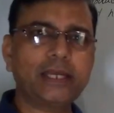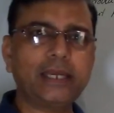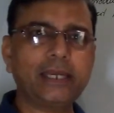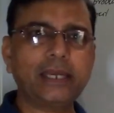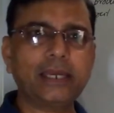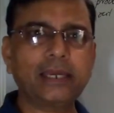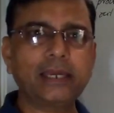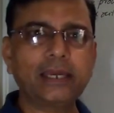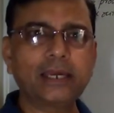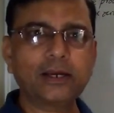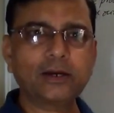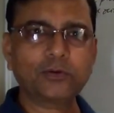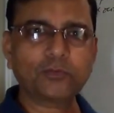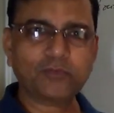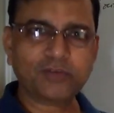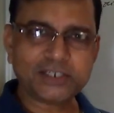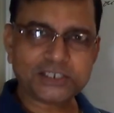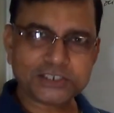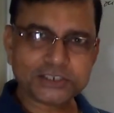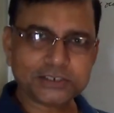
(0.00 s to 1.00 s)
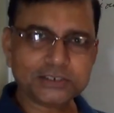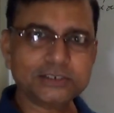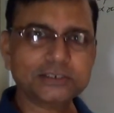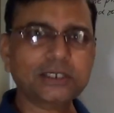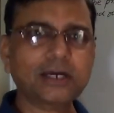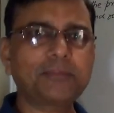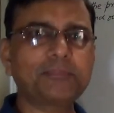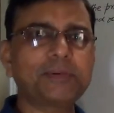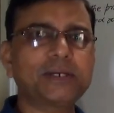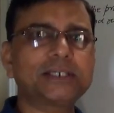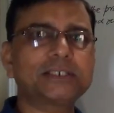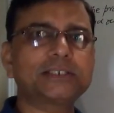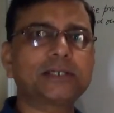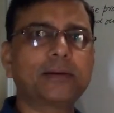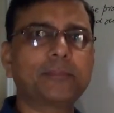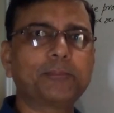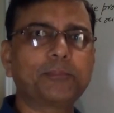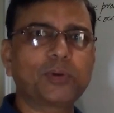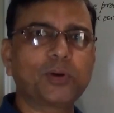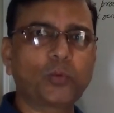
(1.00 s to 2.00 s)
the questions of
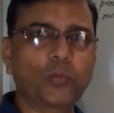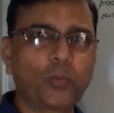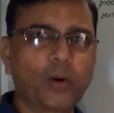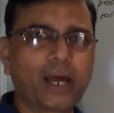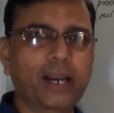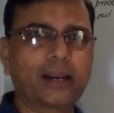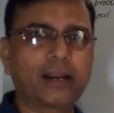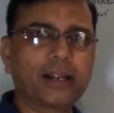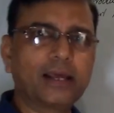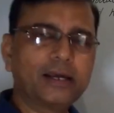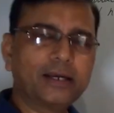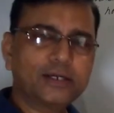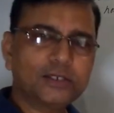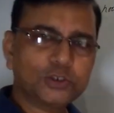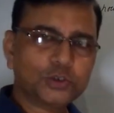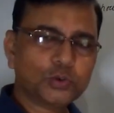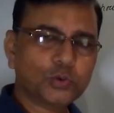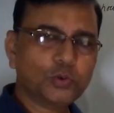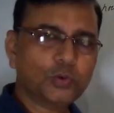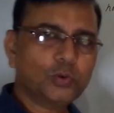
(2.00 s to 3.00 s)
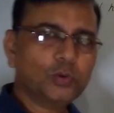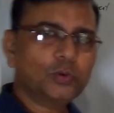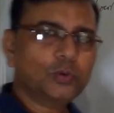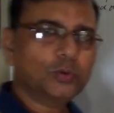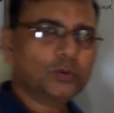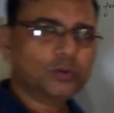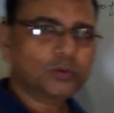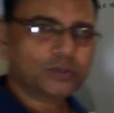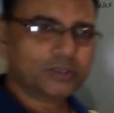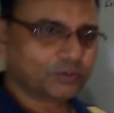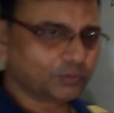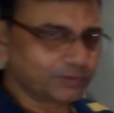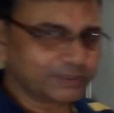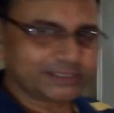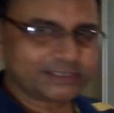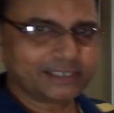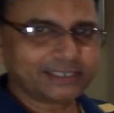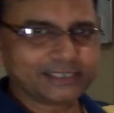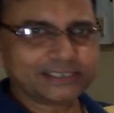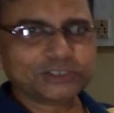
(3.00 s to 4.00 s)
example 1. So
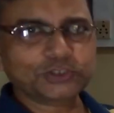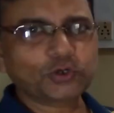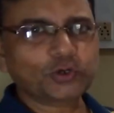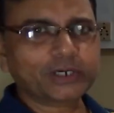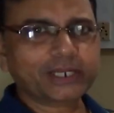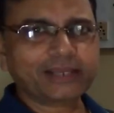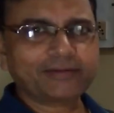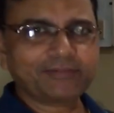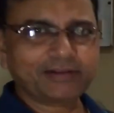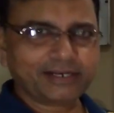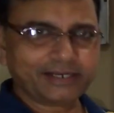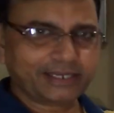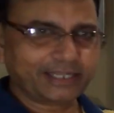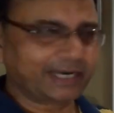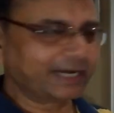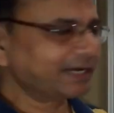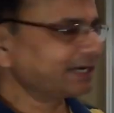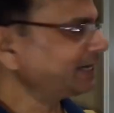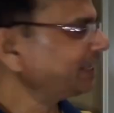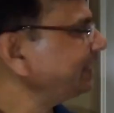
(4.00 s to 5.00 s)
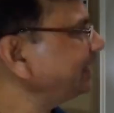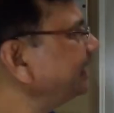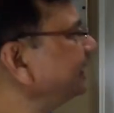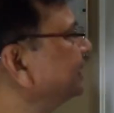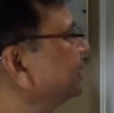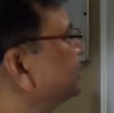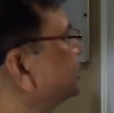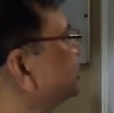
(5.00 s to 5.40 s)
question is not given directly.